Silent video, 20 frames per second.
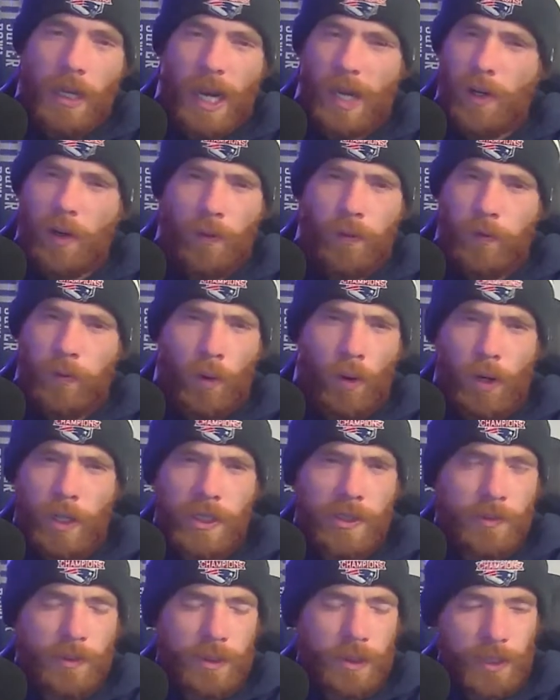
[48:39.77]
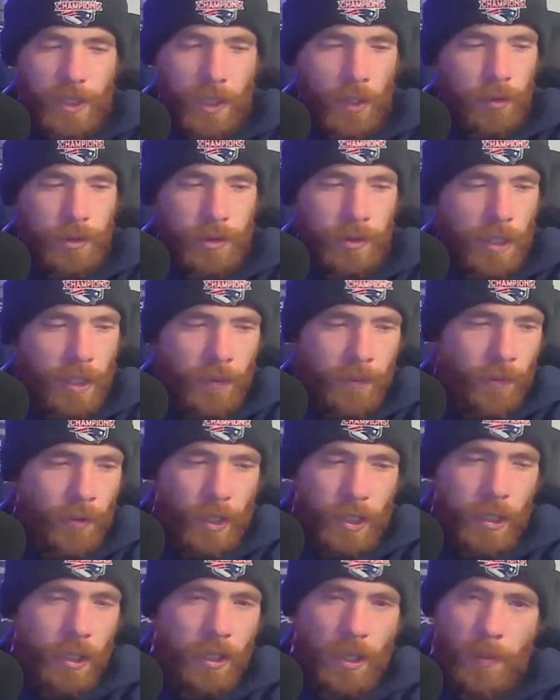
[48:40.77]
I know Flores was a coach there
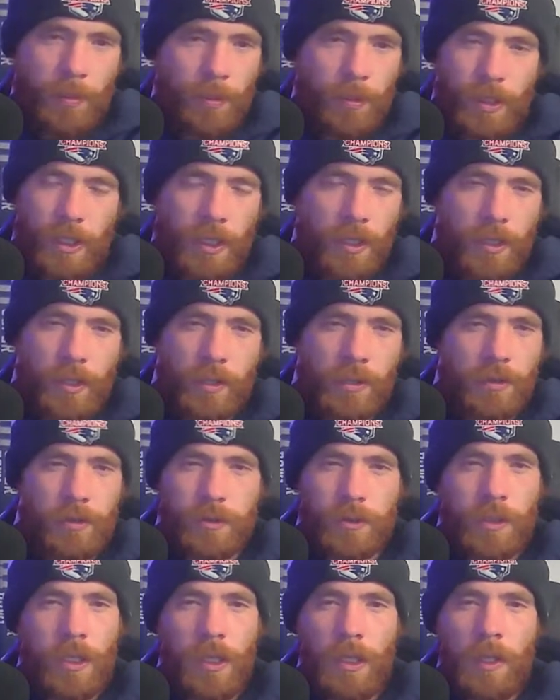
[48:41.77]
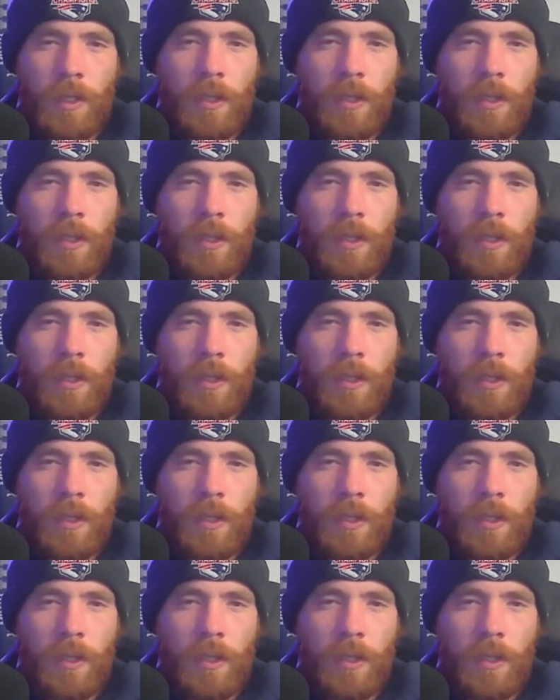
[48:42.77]
for like a couple of years.